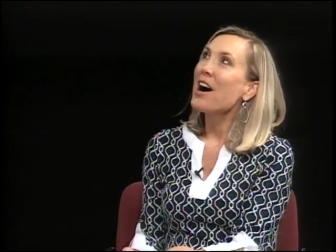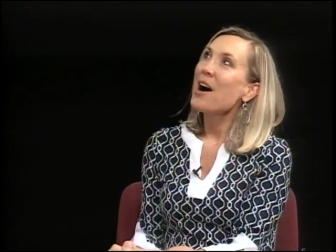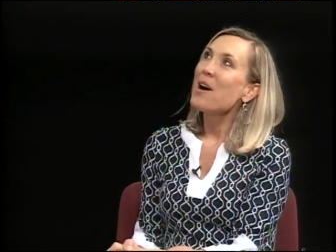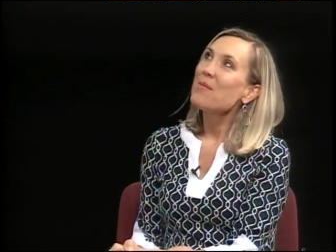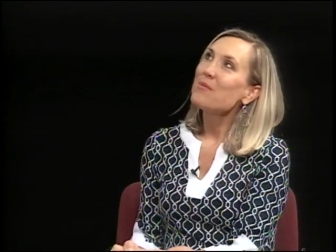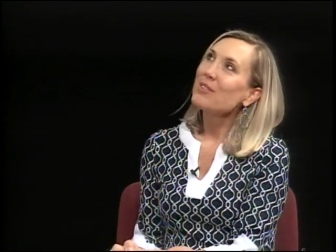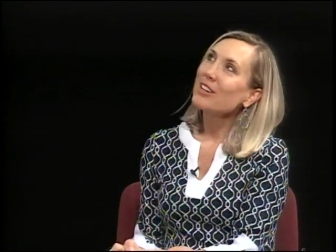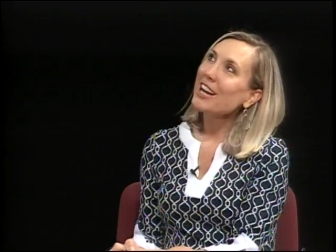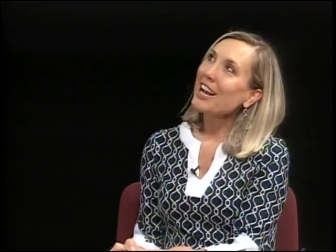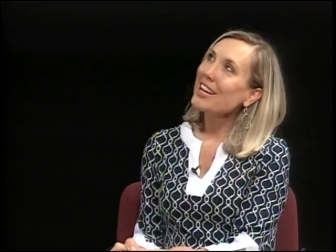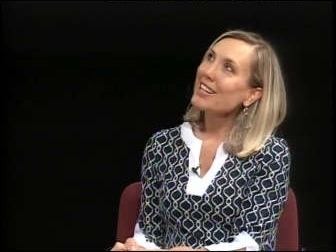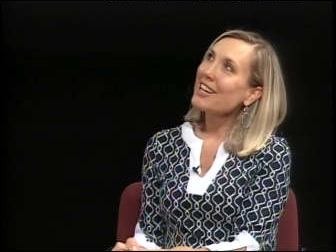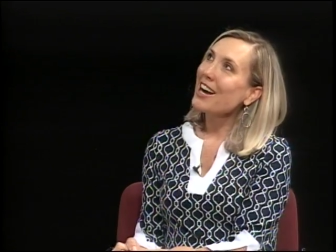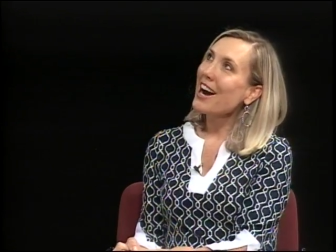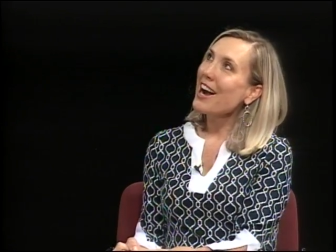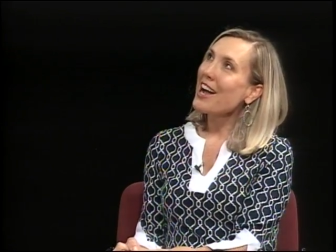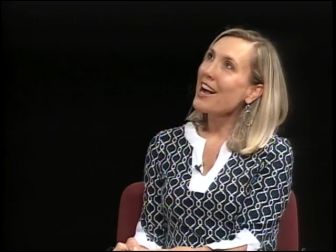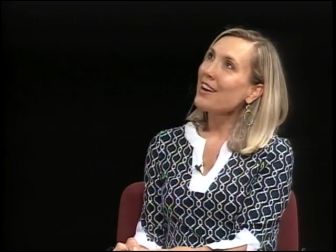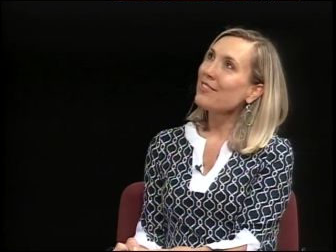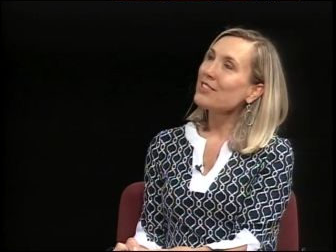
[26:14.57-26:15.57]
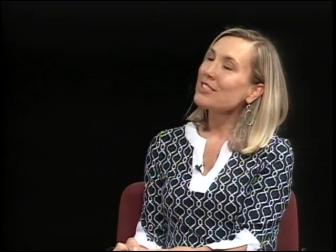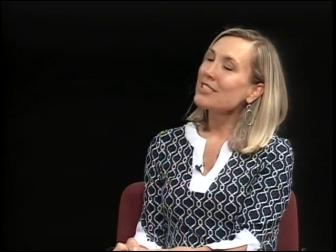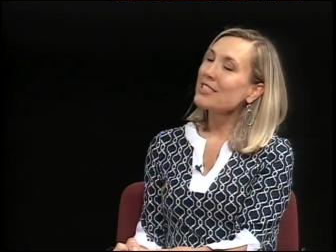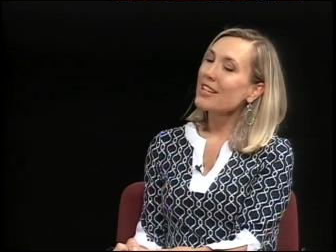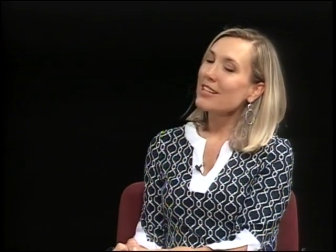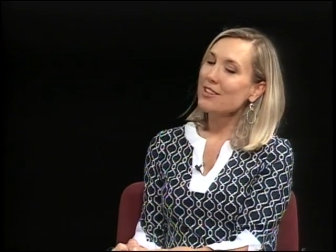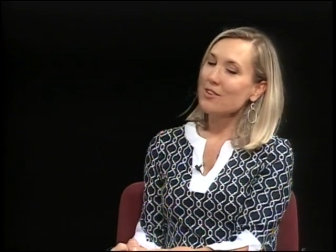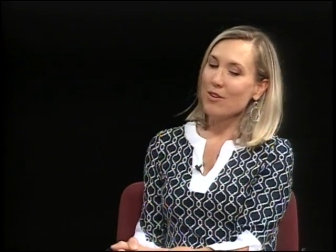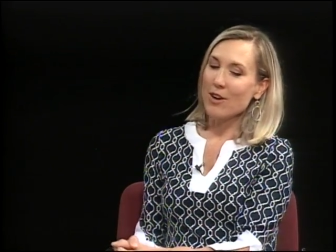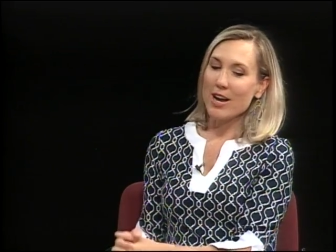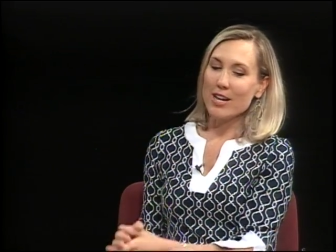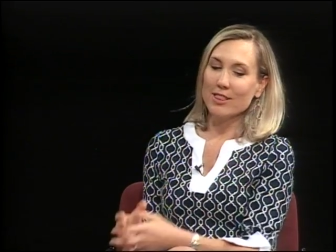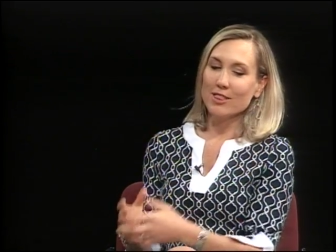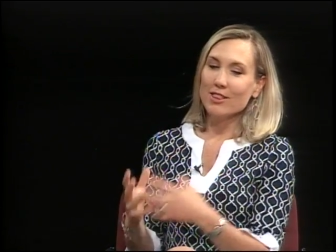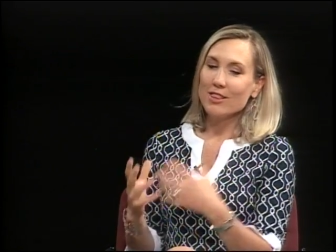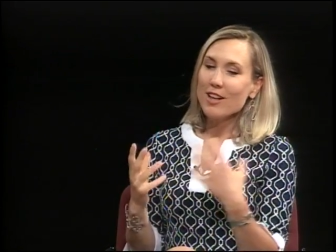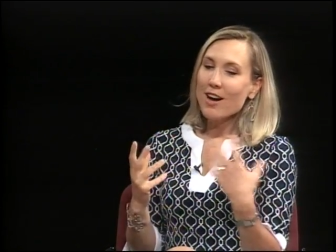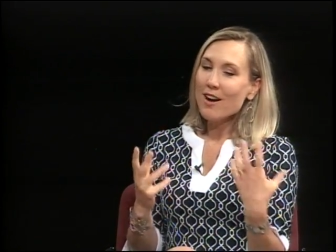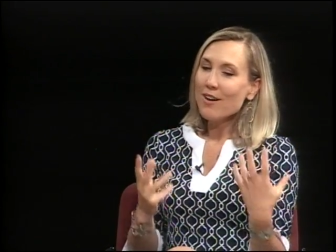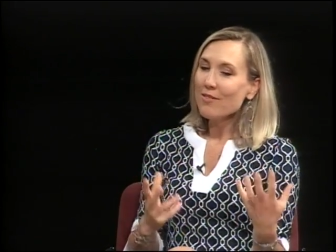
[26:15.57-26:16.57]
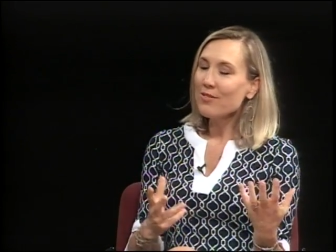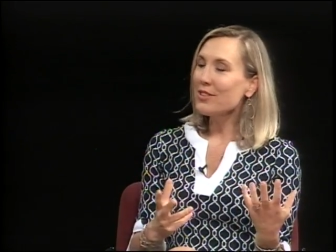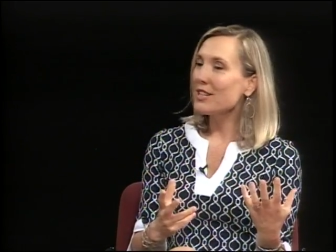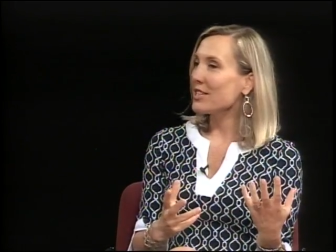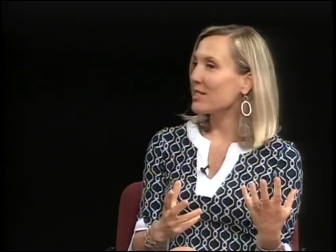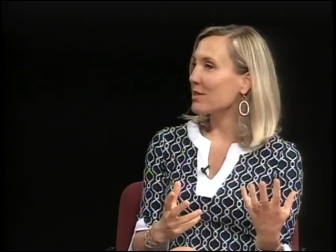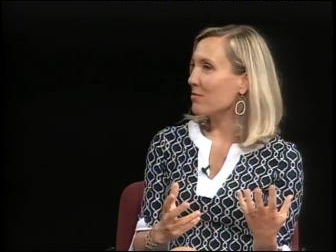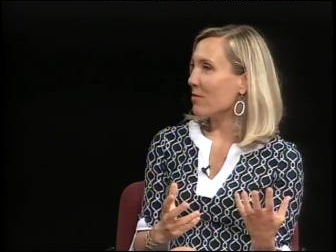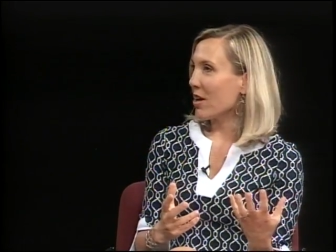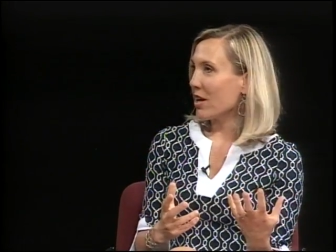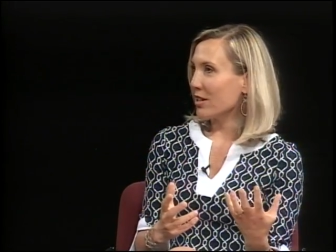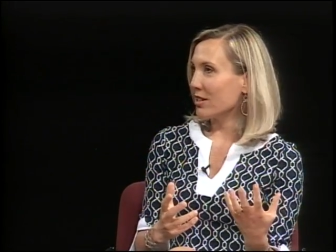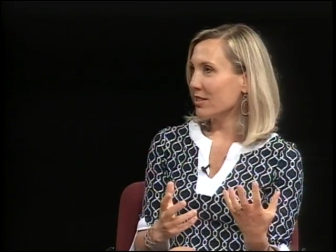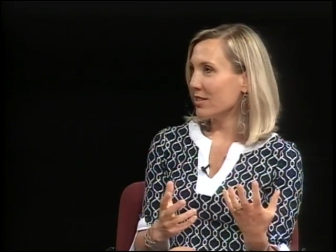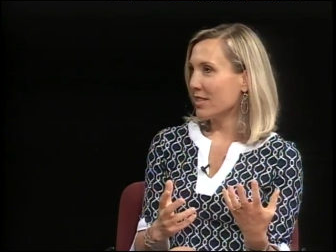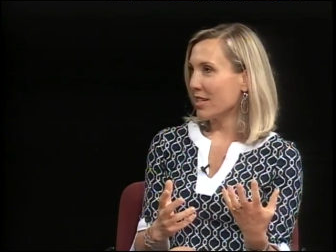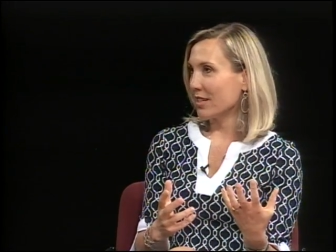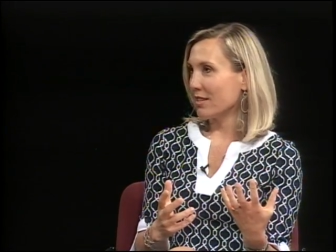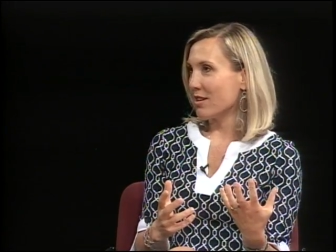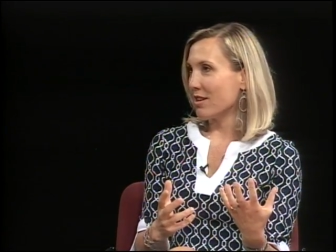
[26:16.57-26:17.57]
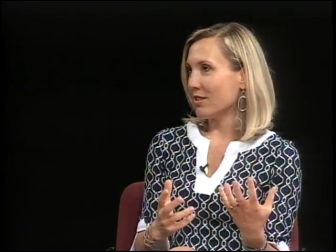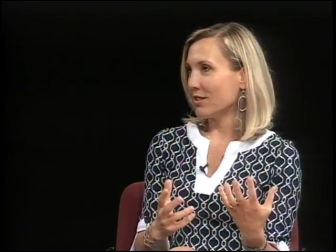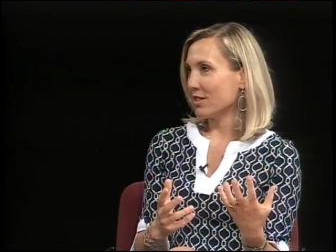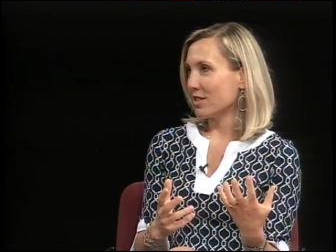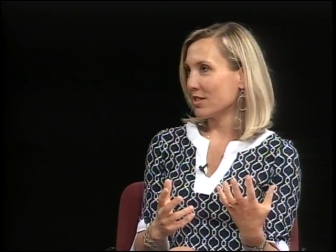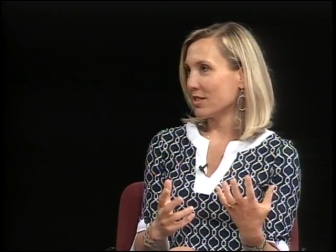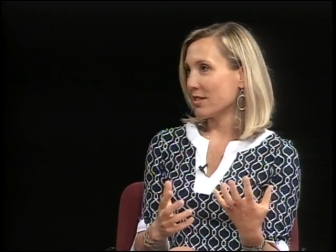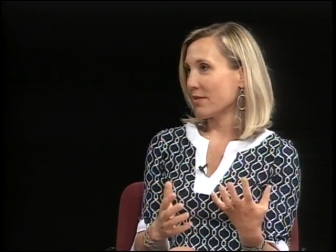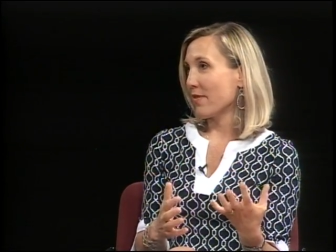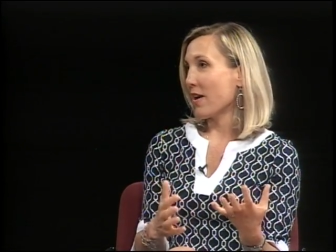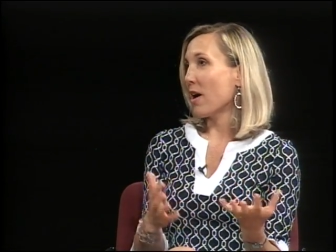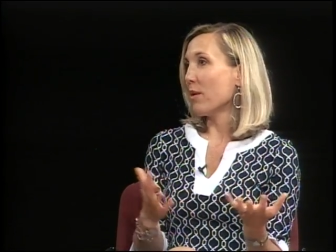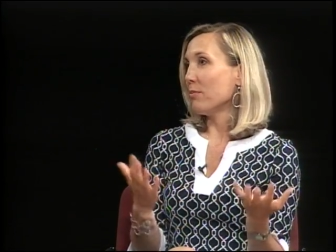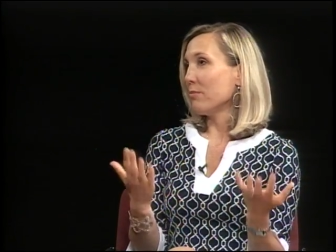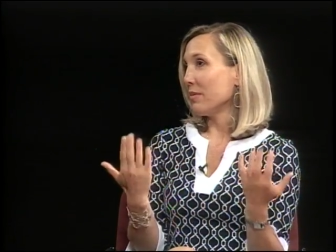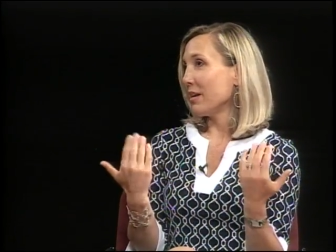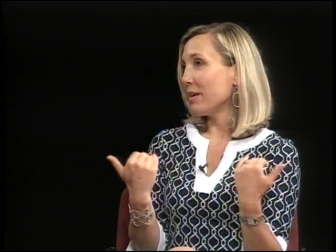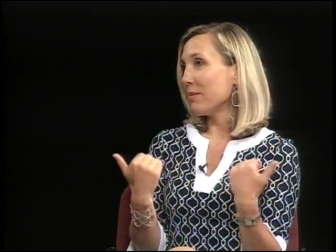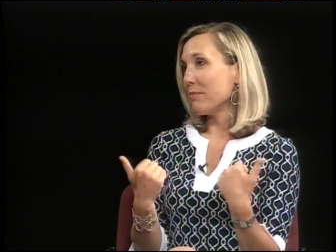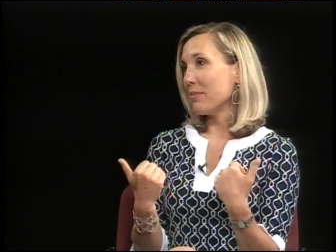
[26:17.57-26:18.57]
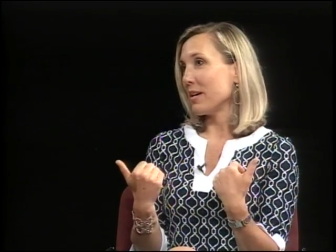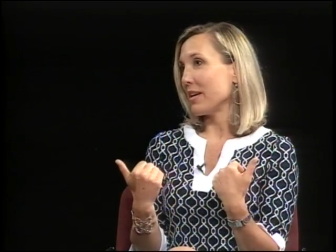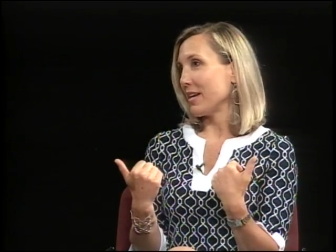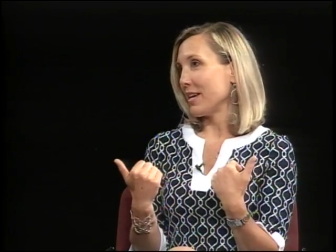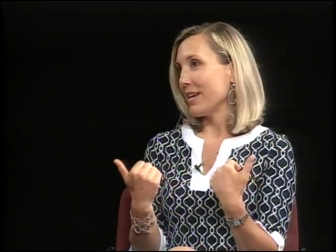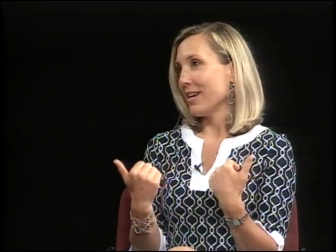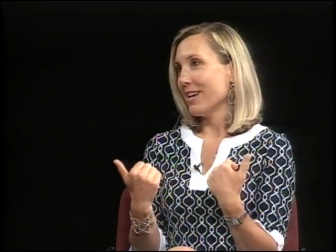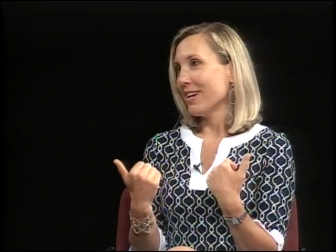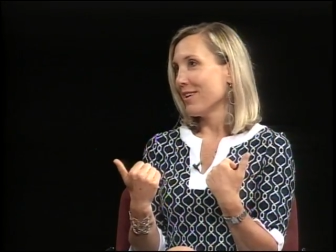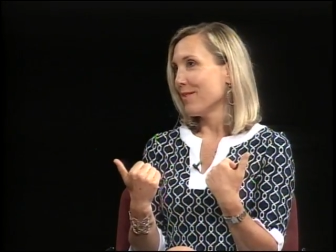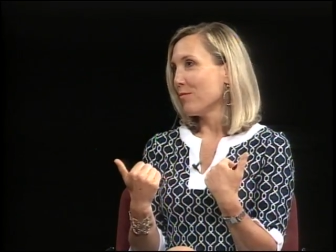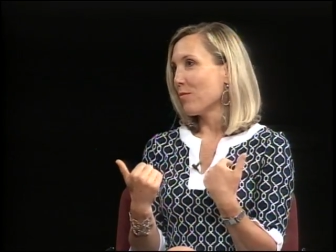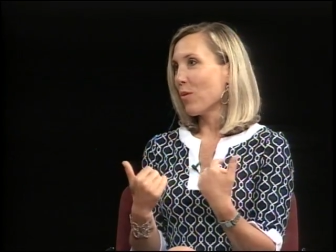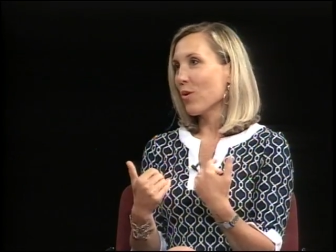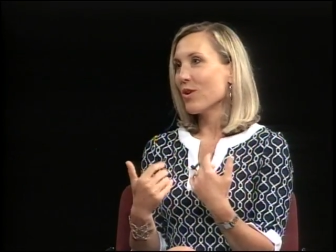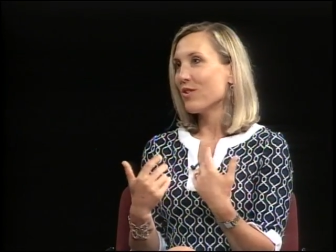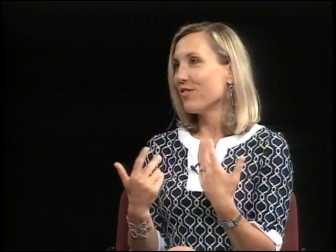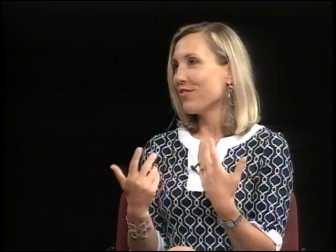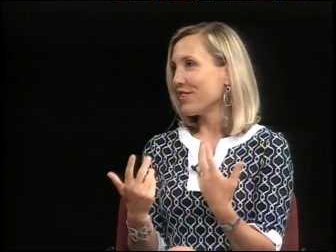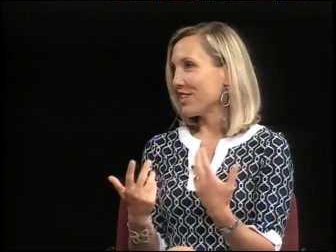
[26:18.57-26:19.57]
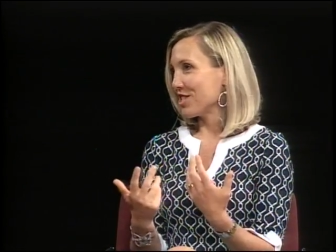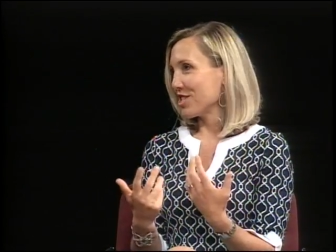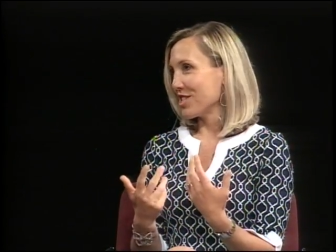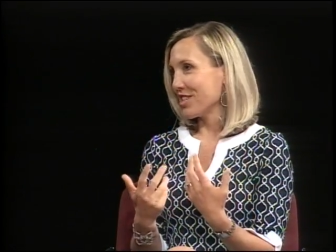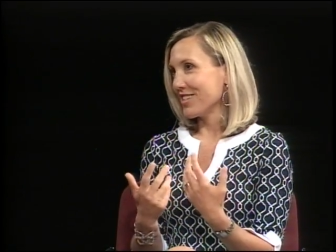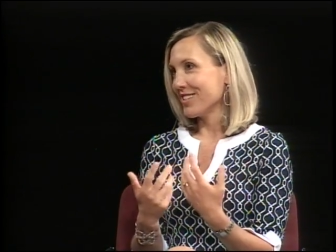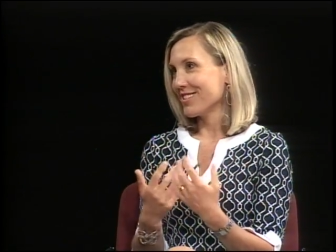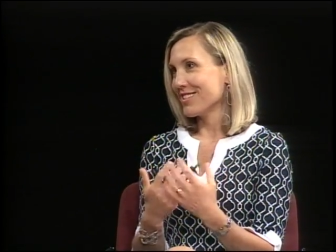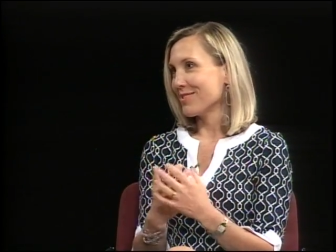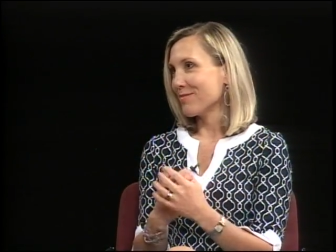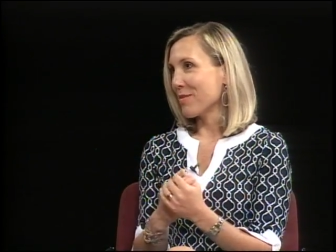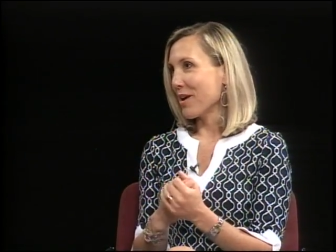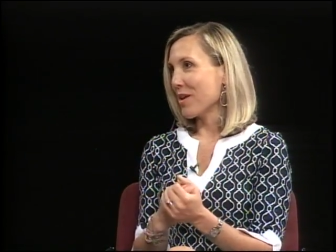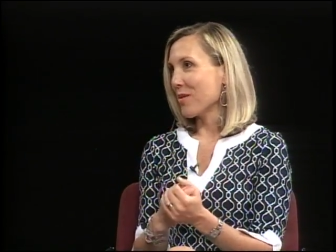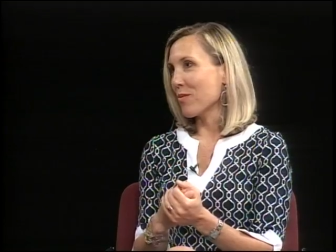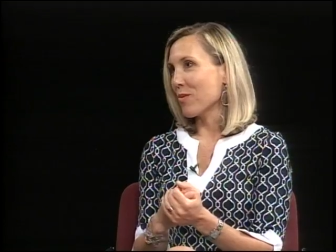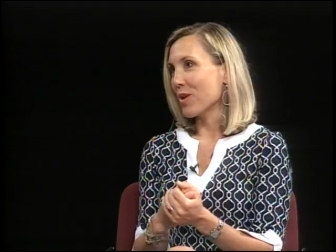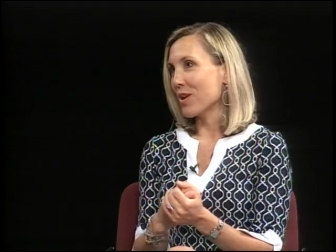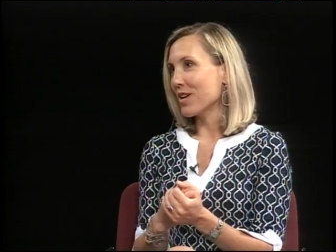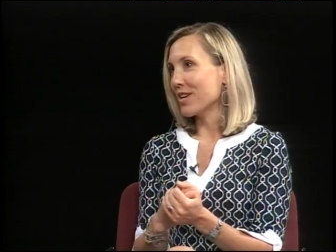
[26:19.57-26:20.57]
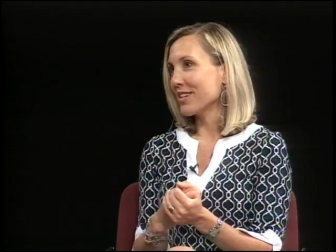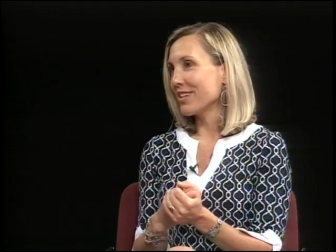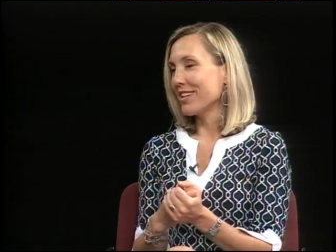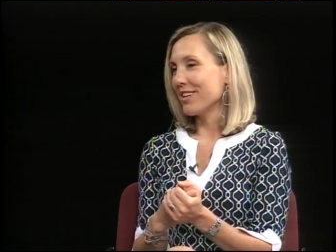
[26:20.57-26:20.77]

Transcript: But I have to say, I love these modern technologies have helped me be more efficient in my work,